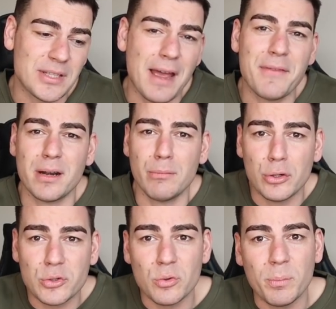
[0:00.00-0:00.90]
to have that
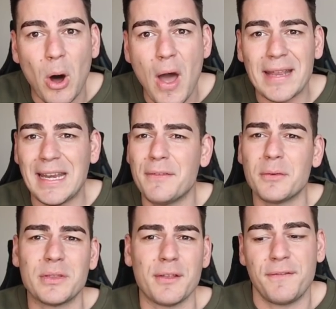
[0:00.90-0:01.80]
emotional buy-in,
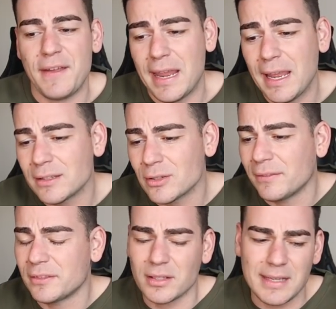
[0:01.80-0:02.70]
even with the fans
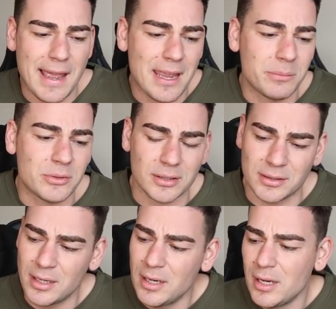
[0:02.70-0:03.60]
after the game, just